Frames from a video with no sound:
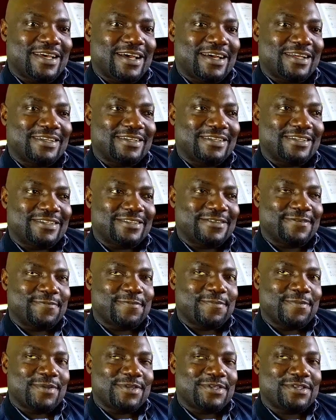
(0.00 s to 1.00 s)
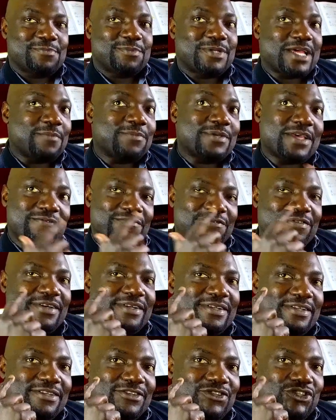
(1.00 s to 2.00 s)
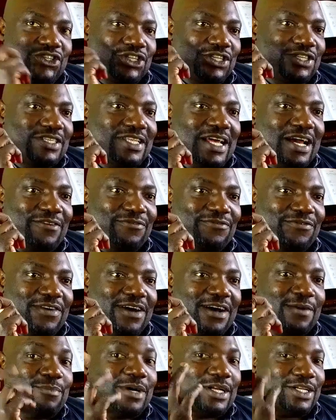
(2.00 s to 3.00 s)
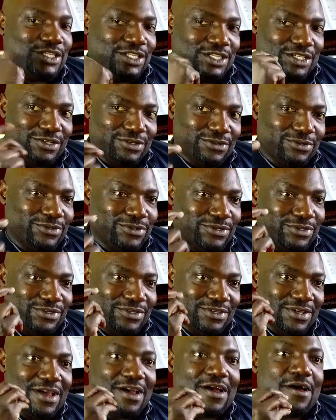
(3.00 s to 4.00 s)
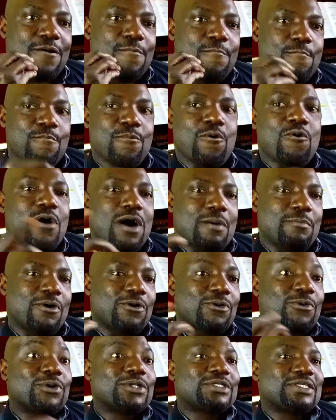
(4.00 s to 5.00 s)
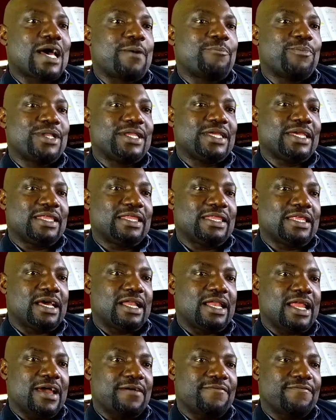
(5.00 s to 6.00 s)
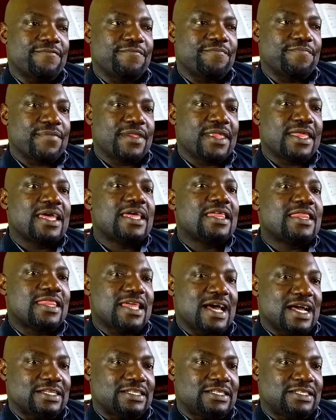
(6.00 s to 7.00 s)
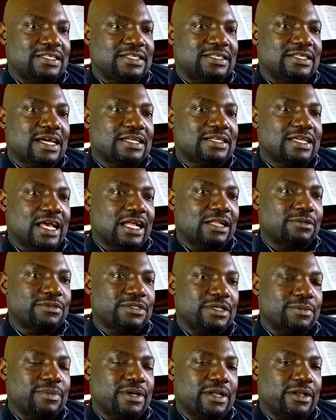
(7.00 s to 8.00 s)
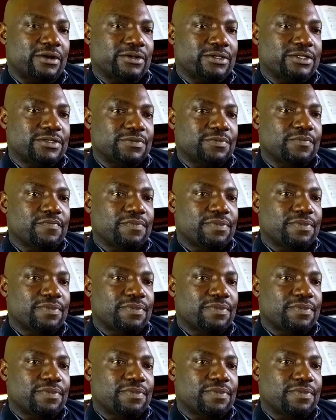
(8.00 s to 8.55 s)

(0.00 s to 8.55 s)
And sometimes I feel she's that far, but she knows more about what's happening in their life. That helps them a lot.